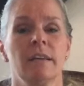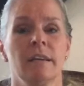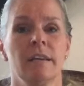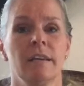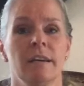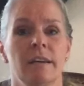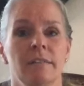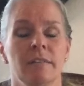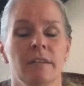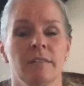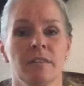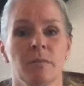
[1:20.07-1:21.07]
and
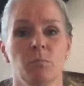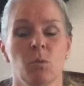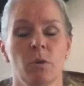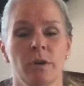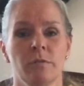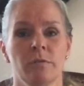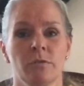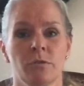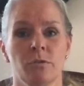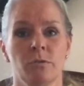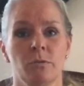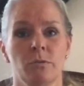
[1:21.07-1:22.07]
it's important
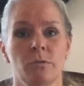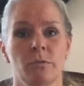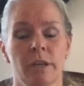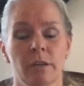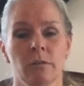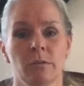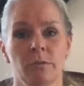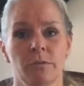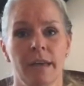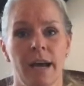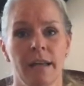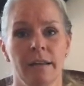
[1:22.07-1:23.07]
to include
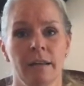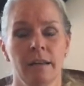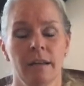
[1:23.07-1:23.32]
that.